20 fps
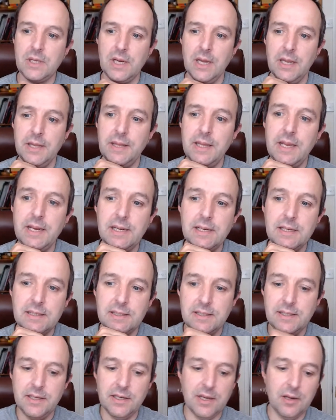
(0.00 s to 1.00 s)
and
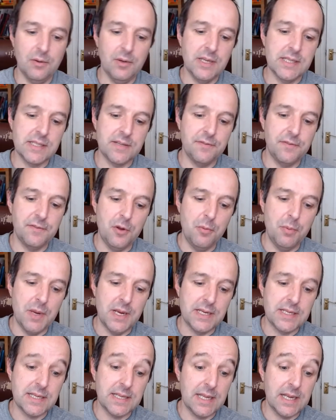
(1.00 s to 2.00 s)
then list a few
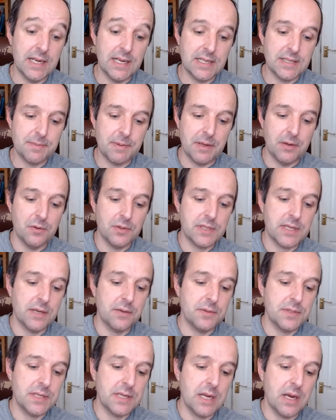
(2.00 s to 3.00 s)
bits and then expect your
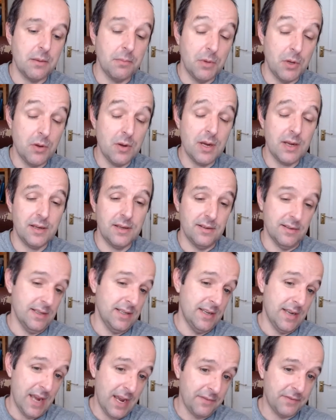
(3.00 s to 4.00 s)
sales to come. You
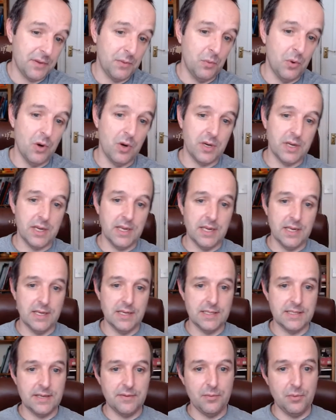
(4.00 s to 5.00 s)
have to work it,
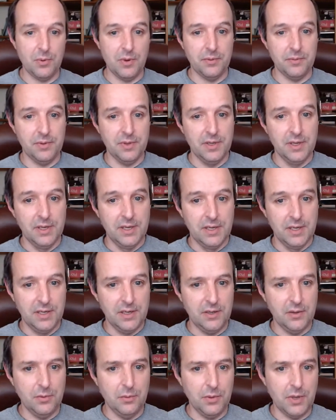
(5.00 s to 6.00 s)
as you all
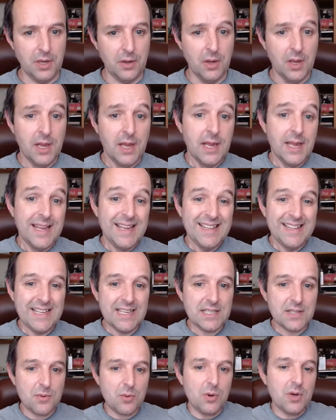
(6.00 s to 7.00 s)
know.
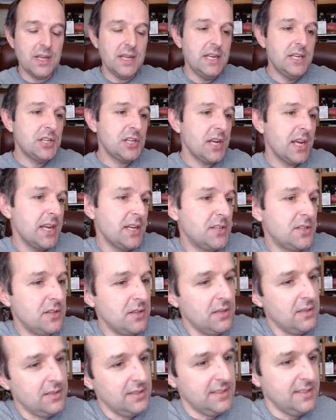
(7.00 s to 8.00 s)
This quality chair, do
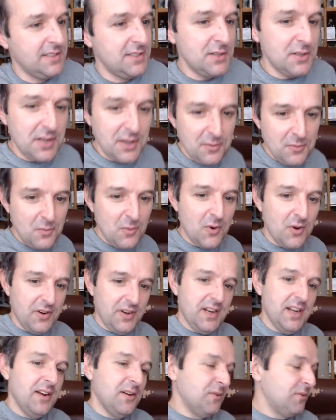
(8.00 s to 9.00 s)
you know what,
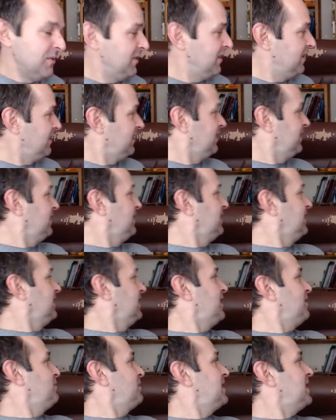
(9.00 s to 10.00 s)
Neil?
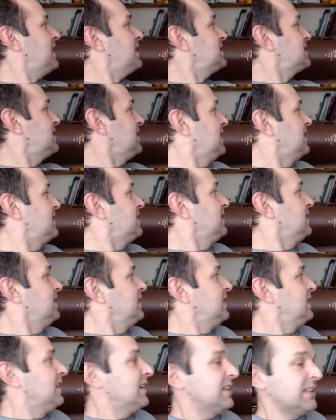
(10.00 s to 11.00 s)
I'm gutted.
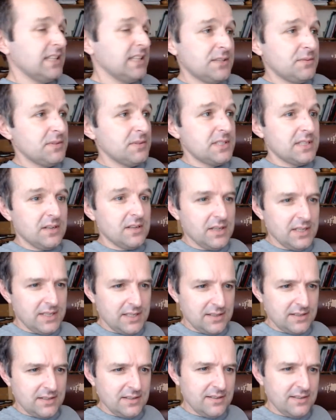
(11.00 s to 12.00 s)
This was
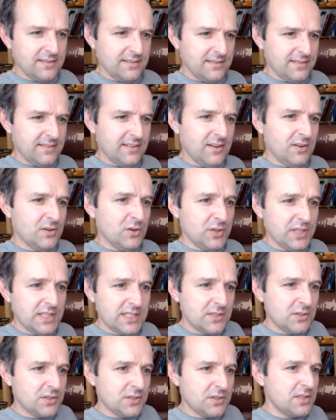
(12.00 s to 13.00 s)
like, I got
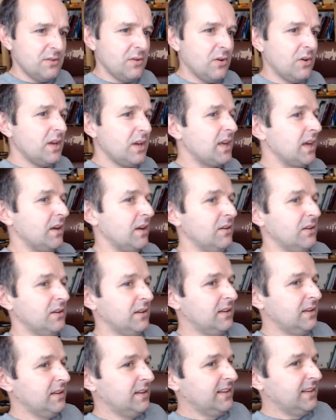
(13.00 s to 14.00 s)
this not too long ago,
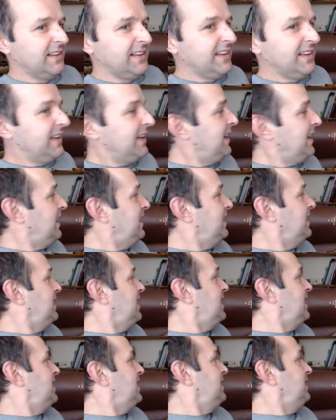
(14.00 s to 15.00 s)
and
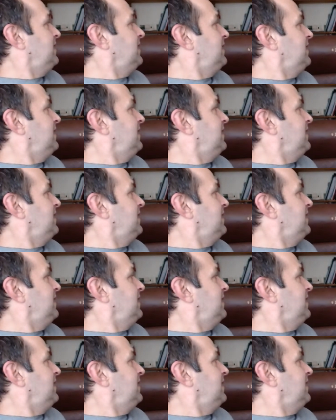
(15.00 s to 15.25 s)
then